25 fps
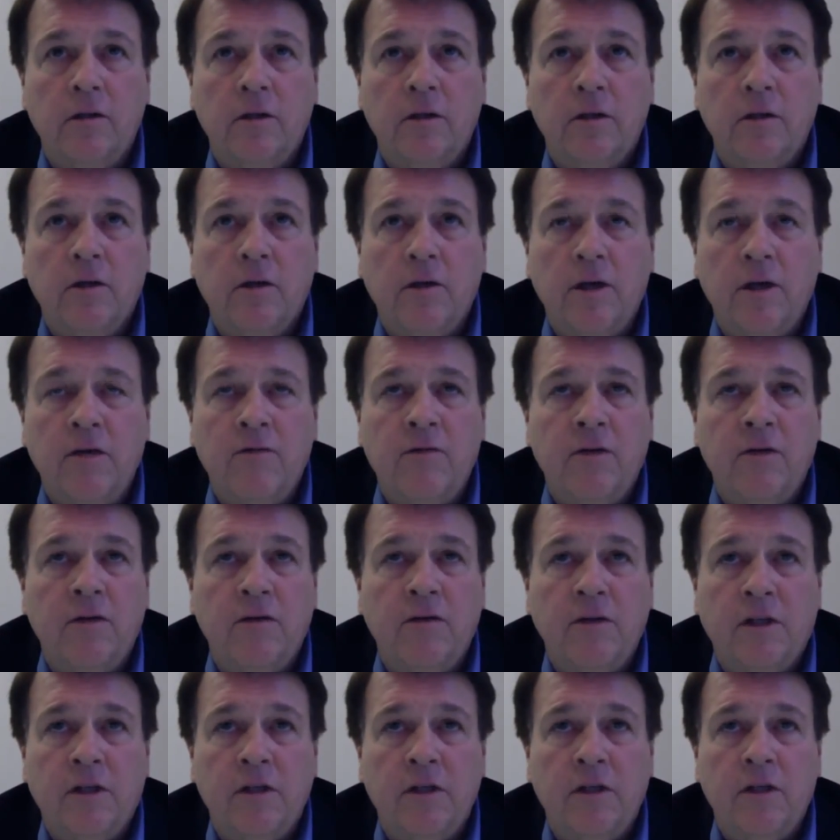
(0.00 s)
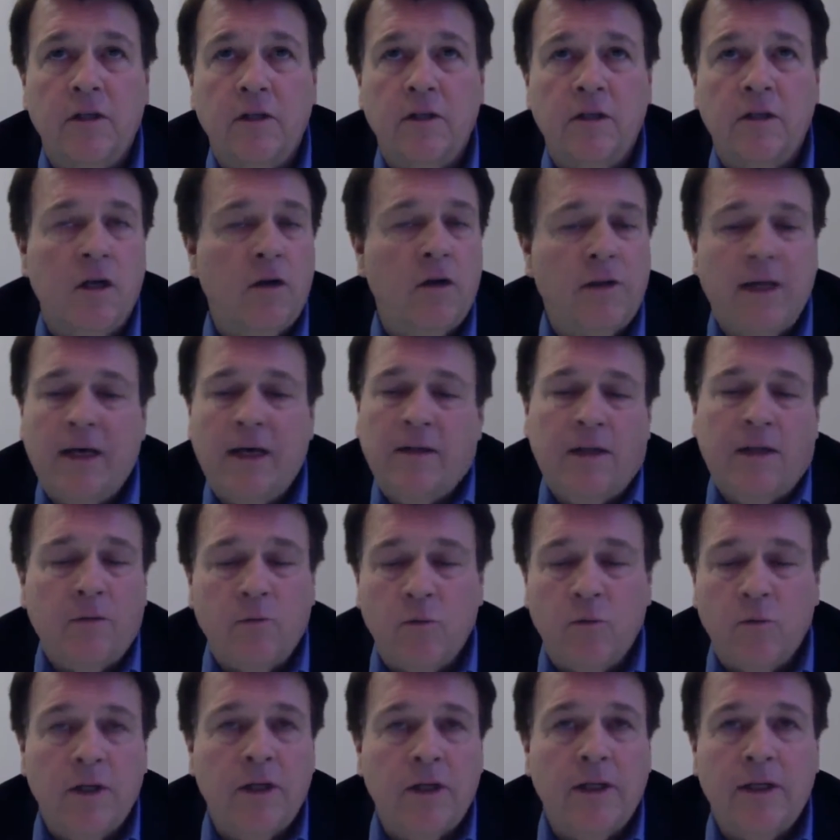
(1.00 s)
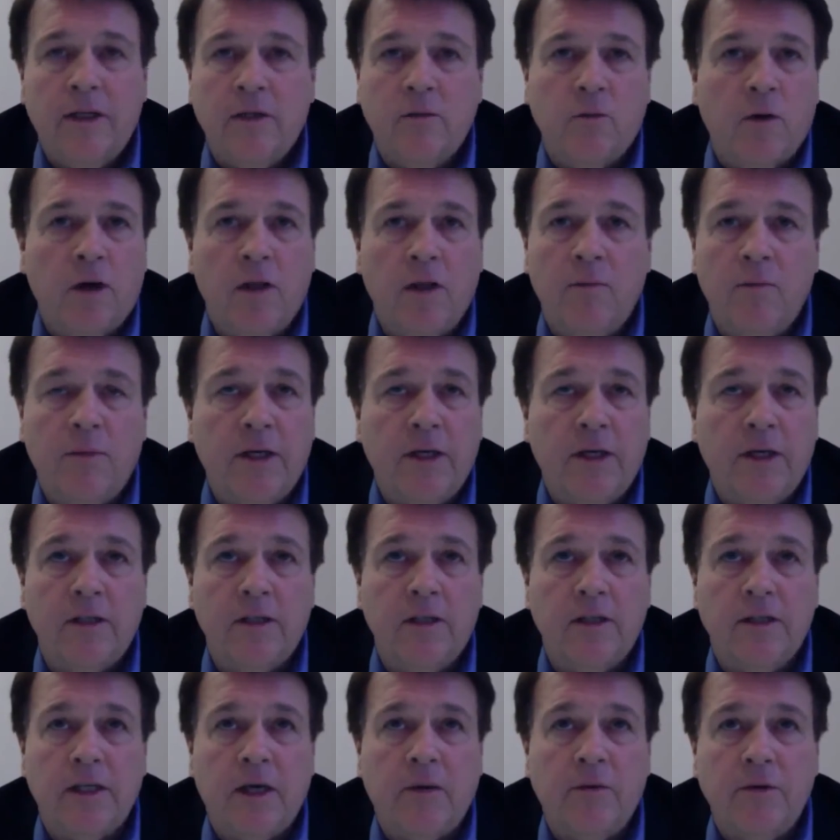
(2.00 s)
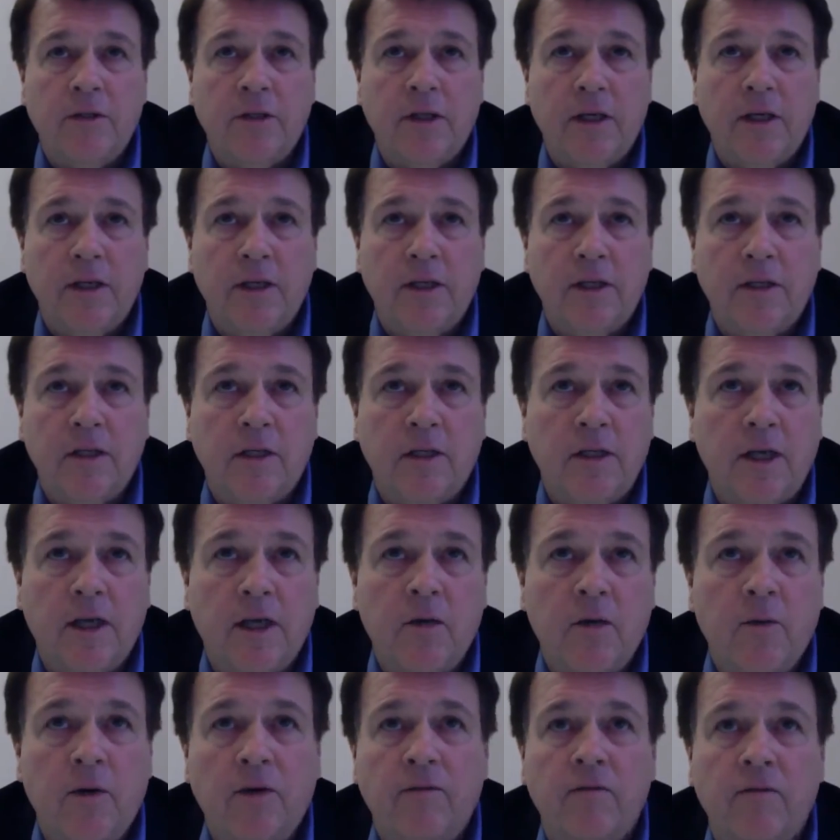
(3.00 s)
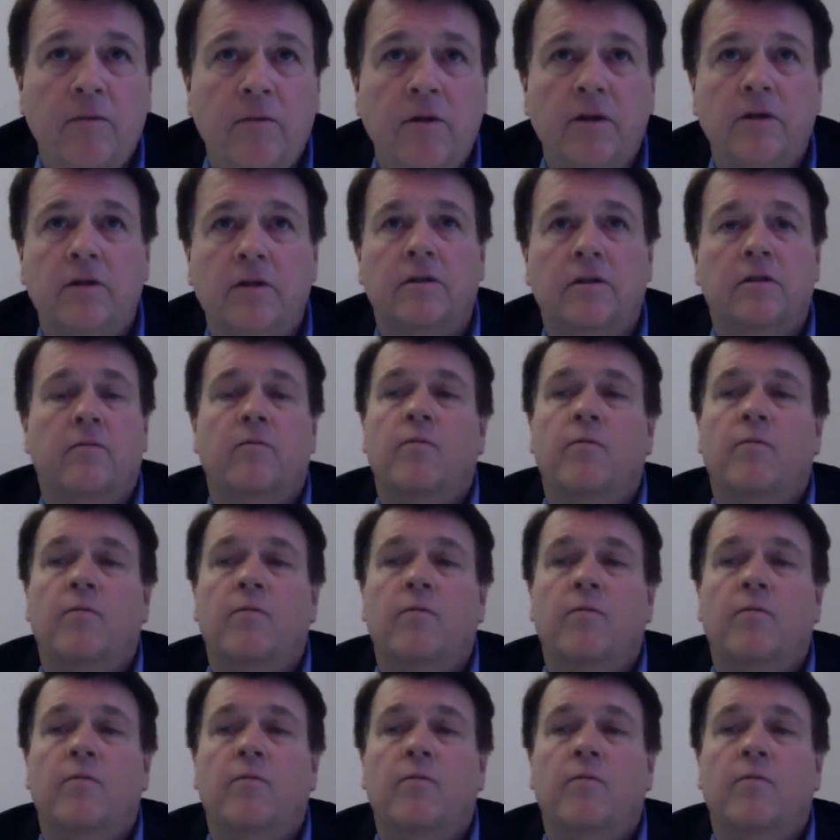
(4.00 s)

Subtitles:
So even if, you know, that really is one of the biggest things I would say that's a takeaway from this.